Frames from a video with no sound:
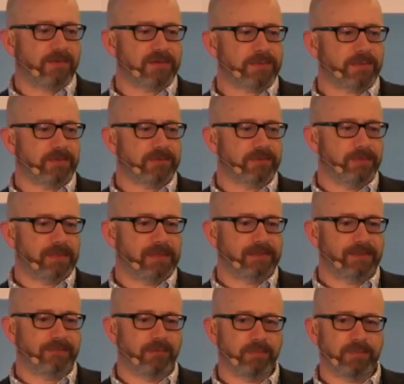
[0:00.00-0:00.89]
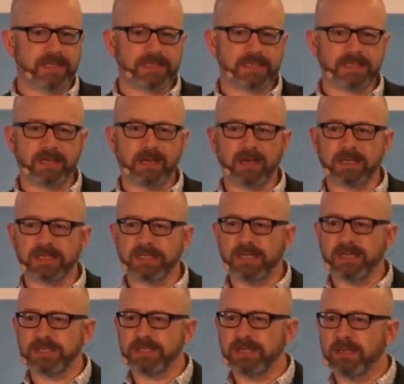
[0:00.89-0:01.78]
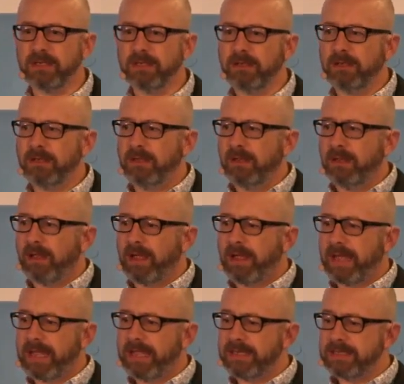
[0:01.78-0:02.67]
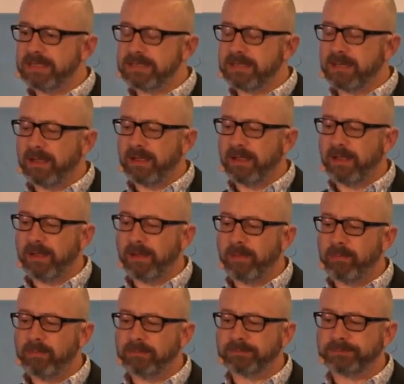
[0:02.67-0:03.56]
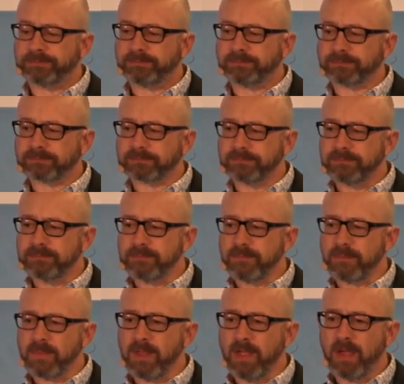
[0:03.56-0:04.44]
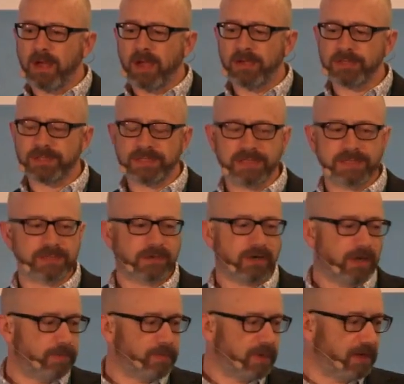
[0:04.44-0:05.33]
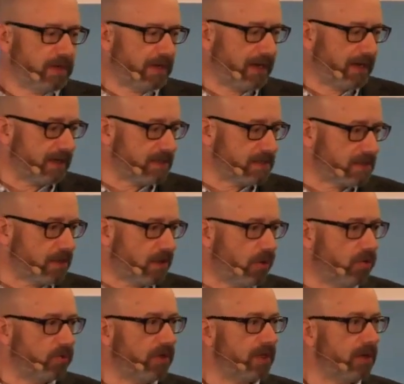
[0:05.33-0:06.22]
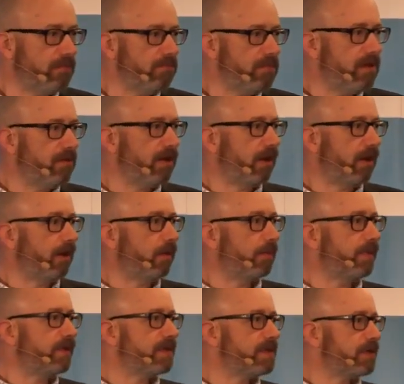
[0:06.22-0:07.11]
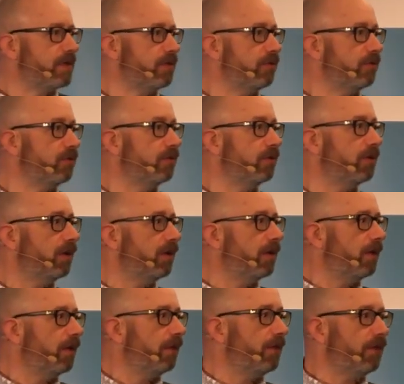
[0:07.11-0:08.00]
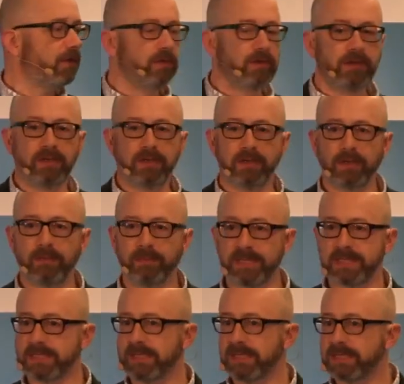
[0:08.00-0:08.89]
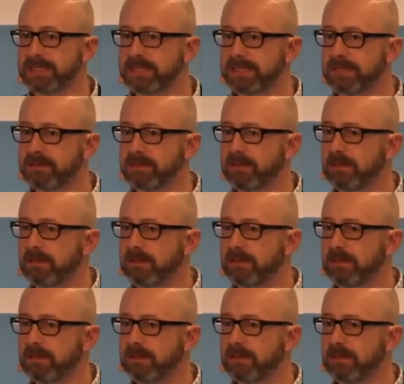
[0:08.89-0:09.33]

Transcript: responsibility for business architecture, and um, I used to describe it as holding a mirror up to the business.